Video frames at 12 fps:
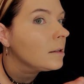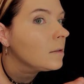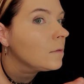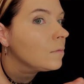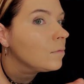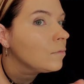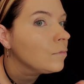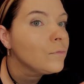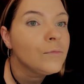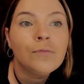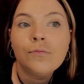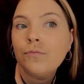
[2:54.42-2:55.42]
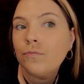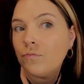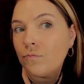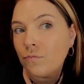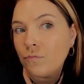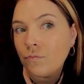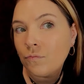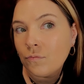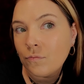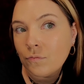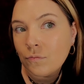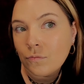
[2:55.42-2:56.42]

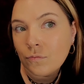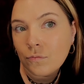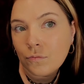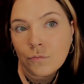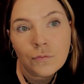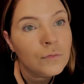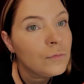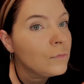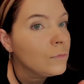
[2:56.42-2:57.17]
No one is speaking in this clip.